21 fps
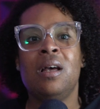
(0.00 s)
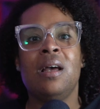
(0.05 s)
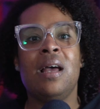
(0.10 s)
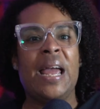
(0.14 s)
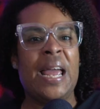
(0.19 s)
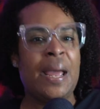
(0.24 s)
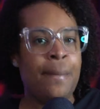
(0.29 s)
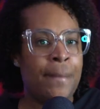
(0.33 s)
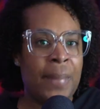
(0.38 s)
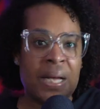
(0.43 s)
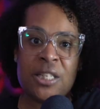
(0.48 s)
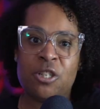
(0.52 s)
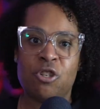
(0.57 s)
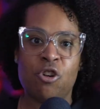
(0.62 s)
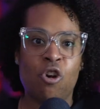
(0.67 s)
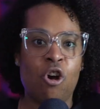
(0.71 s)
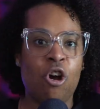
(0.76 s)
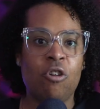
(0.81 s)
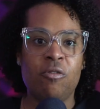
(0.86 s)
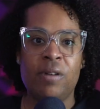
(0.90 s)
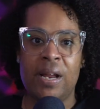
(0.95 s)
It messes
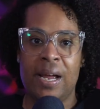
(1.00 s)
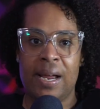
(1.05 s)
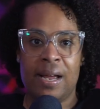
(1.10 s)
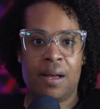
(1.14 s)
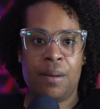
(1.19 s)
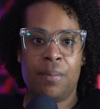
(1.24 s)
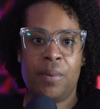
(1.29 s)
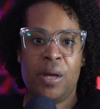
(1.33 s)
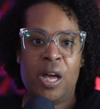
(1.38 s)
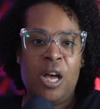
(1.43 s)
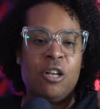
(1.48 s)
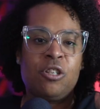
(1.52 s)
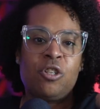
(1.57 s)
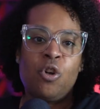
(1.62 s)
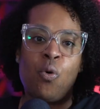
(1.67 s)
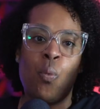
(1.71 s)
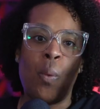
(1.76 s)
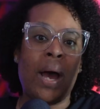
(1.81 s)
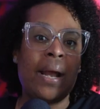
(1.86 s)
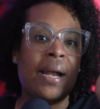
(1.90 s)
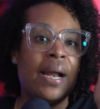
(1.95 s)
your whole day up.
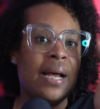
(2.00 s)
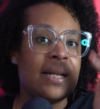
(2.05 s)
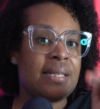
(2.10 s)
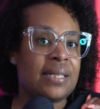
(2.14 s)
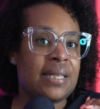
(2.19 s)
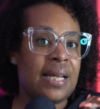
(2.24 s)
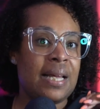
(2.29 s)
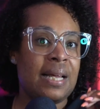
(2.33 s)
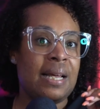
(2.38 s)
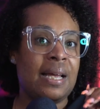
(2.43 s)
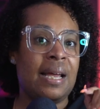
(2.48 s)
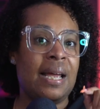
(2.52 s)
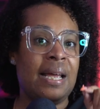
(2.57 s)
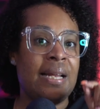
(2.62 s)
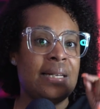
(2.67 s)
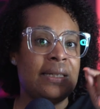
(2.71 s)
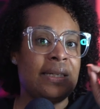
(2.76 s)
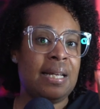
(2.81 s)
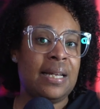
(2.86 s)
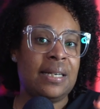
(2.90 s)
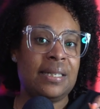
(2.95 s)
So why not set
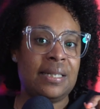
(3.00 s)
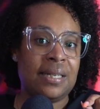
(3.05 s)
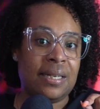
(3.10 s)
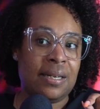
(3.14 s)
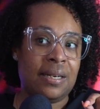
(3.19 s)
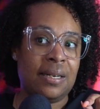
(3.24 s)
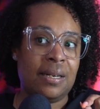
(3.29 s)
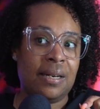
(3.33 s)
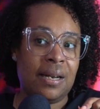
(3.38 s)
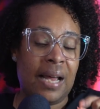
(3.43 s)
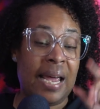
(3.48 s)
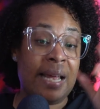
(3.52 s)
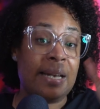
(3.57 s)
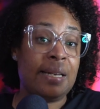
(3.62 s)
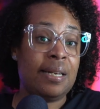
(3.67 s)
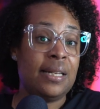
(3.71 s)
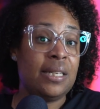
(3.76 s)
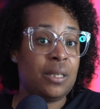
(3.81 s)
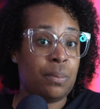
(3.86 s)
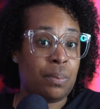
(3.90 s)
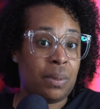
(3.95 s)
intention and
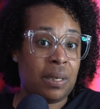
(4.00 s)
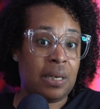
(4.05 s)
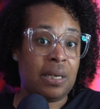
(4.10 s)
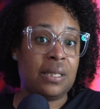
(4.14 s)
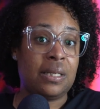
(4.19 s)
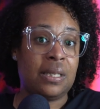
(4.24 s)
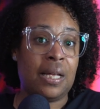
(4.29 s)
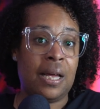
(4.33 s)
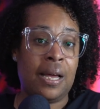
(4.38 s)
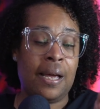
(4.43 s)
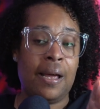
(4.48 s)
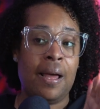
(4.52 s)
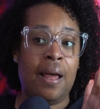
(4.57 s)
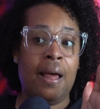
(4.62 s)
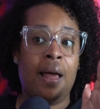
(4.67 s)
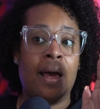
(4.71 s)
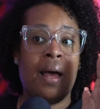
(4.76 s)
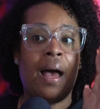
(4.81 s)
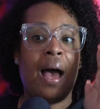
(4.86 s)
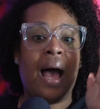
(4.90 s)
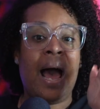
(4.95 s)
discipline and say,
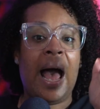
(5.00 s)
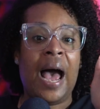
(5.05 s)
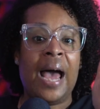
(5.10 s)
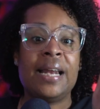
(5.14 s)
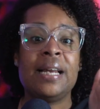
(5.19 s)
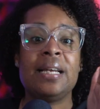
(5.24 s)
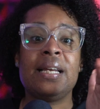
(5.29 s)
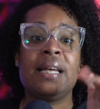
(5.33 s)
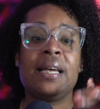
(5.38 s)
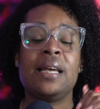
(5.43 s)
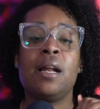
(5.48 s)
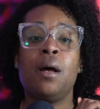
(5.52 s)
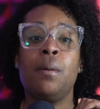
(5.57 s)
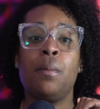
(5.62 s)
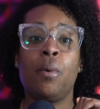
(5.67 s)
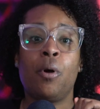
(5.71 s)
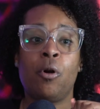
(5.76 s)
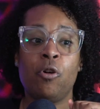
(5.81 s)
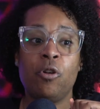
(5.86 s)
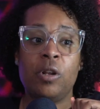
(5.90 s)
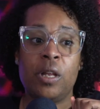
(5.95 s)
I need to get up
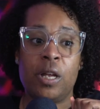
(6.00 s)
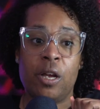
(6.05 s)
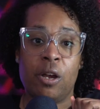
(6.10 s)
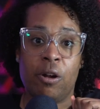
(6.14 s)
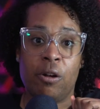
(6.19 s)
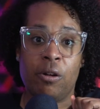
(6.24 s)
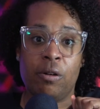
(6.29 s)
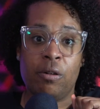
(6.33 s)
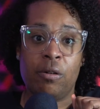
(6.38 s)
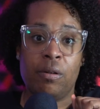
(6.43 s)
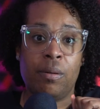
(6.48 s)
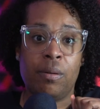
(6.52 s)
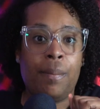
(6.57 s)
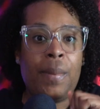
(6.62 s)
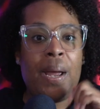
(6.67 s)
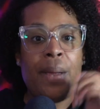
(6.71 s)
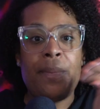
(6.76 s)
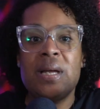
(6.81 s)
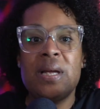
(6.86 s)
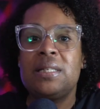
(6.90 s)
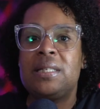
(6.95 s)
earlier.
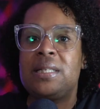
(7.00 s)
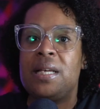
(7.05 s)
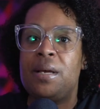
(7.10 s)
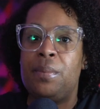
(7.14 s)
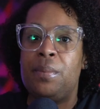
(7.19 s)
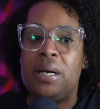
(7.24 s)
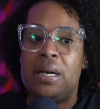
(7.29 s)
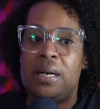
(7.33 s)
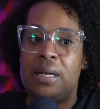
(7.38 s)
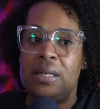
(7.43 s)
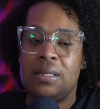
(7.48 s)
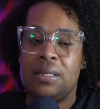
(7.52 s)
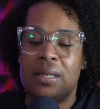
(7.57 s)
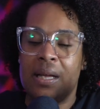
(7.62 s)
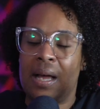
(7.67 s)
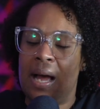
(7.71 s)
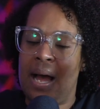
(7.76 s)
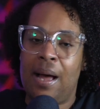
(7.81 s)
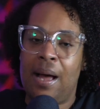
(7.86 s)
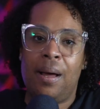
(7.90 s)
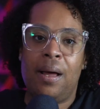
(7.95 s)
Maybe it's 10 minutes.
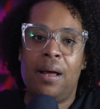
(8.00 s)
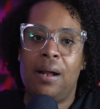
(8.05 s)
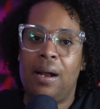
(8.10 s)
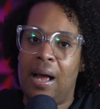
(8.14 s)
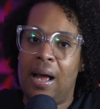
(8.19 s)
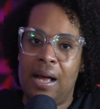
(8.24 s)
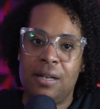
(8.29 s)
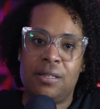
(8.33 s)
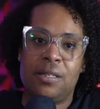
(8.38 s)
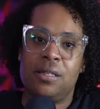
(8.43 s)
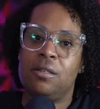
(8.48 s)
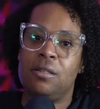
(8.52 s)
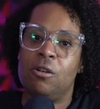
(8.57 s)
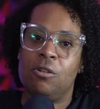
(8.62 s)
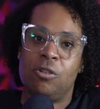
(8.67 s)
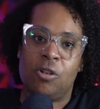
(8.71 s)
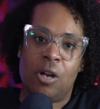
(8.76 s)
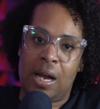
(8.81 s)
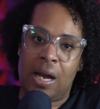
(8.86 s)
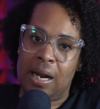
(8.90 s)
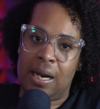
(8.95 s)
I just
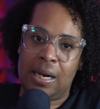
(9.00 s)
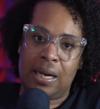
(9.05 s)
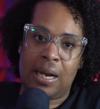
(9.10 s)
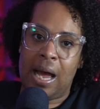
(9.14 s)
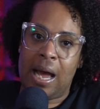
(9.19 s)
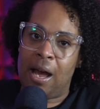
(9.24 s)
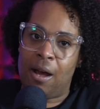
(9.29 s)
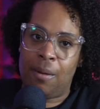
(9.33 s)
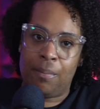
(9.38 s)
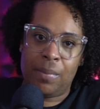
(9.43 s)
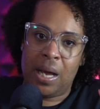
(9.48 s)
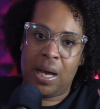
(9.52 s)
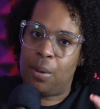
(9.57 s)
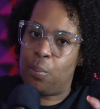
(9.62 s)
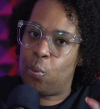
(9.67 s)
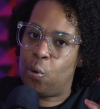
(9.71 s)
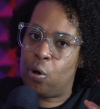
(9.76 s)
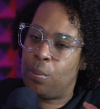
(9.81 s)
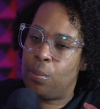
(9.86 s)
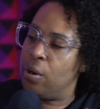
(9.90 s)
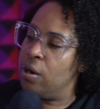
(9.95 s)
told you I'm not a
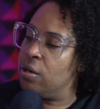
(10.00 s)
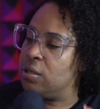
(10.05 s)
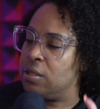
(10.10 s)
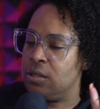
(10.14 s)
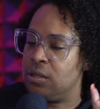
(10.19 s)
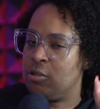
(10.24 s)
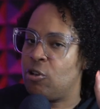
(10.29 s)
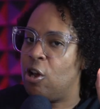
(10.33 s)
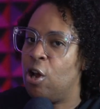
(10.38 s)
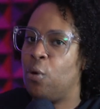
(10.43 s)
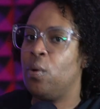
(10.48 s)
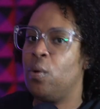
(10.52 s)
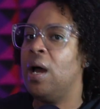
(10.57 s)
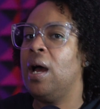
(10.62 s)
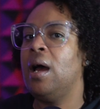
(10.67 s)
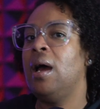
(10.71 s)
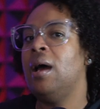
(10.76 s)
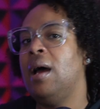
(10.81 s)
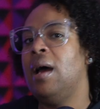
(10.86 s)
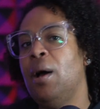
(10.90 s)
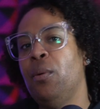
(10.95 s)
morning person. So
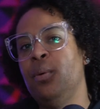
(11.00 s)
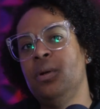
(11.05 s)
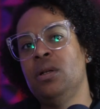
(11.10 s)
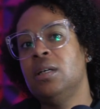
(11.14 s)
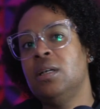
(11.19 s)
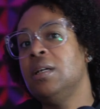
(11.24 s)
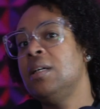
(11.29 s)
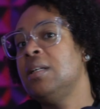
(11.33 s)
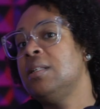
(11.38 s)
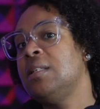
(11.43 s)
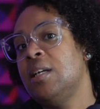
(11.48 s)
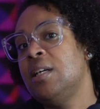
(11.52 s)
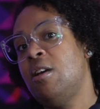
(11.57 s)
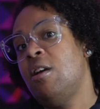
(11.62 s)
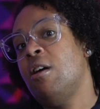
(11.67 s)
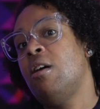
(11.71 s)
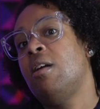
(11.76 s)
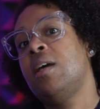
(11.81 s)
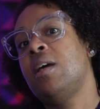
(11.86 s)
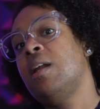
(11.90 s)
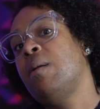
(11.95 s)
I would love to tell
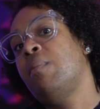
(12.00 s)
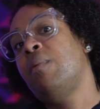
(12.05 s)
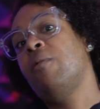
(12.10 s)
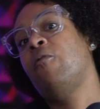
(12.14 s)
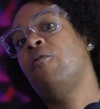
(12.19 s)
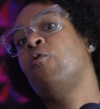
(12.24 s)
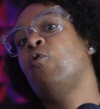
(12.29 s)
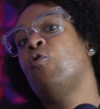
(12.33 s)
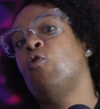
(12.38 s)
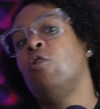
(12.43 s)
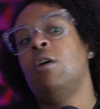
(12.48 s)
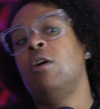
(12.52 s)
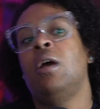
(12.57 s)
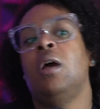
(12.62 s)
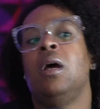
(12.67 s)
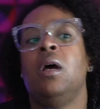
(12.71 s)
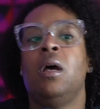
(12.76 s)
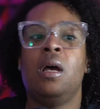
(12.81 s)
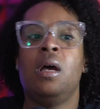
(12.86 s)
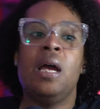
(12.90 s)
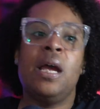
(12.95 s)
y'all to get up at 4
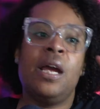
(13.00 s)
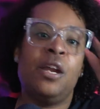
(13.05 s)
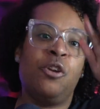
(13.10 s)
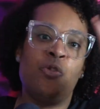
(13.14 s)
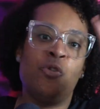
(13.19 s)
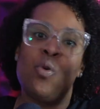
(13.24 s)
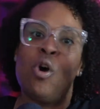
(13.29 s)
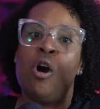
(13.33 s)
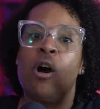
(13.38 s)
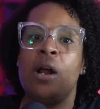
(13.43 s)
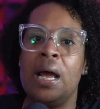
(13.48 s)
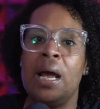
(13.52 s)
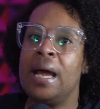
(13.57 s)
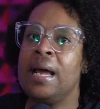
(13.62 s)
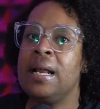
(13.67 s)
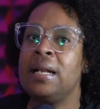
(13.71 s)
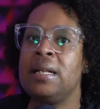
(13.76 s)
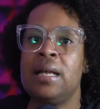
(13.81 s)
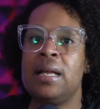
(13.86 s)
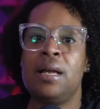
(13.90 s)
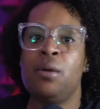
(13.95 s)
and do all
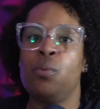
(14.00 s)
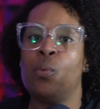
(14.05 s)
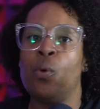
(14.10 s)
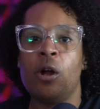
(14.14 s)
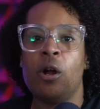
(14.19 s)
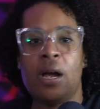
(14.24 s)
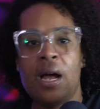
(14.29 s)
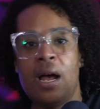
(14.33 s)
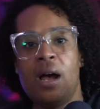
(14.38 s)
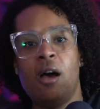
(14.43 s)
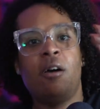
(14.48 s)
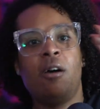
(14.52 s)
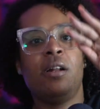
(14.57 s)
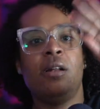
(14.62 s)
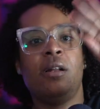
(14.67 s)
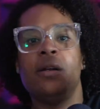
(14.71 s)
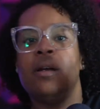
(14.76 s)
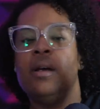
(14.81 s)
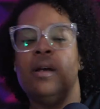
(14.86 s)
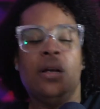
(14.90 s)
that and work out and